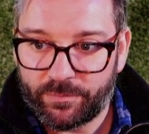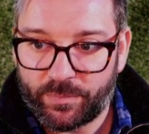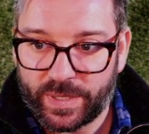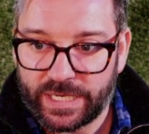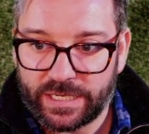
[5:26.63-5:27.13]

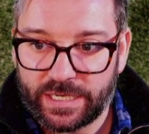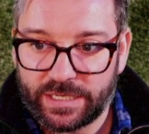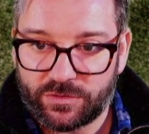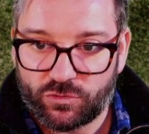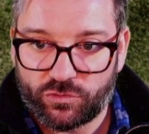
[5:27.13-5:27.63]
But it
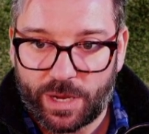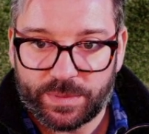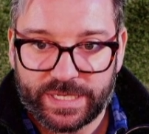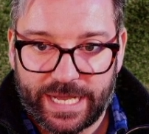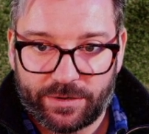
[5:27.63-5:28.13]

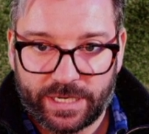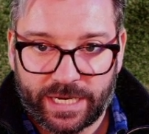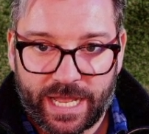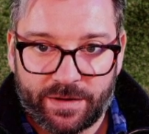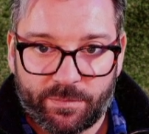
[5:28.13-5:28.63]
drops it out and
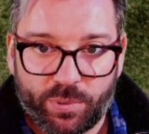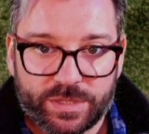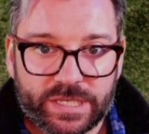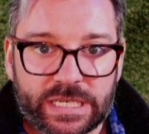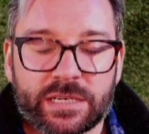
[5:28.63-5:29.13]
kind of
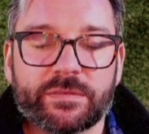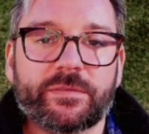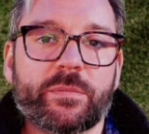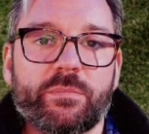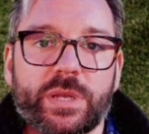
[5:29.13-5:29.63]
puts it in a
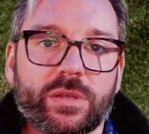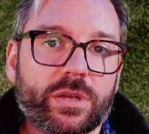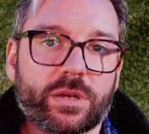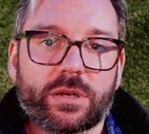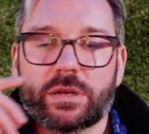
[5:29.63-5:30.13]

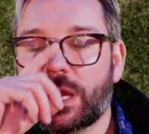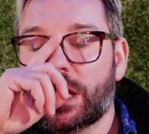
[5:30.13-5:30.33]
familiar